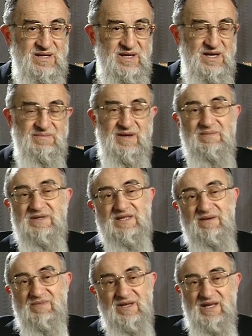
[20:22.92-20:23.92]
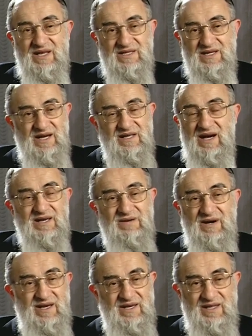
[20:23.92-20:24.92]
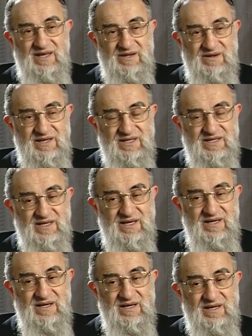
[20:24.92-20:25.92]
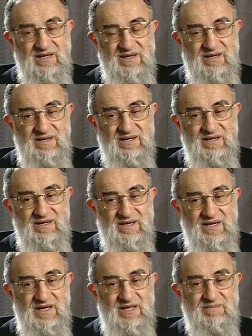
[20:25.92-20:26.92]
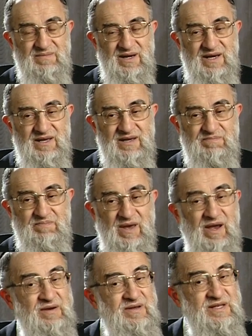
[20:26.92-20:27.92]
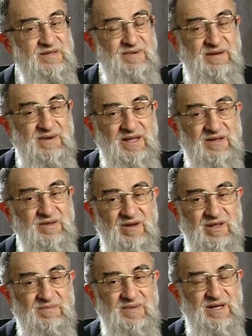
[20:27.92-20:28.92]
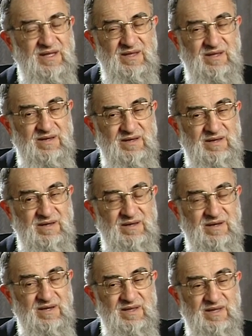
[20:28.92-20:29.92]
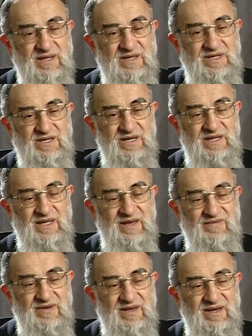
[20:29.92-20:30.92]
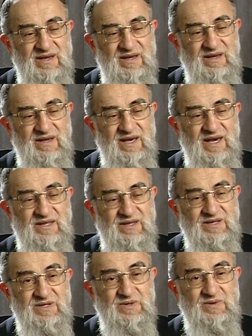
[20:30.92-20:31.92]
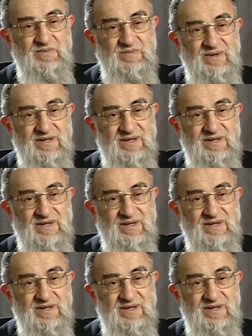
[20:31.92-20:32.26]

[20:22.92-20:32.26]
and maybe something else. I, I, don't, I cannot really say. It, uh, my parents, my mother told me uh, that she never ate the soup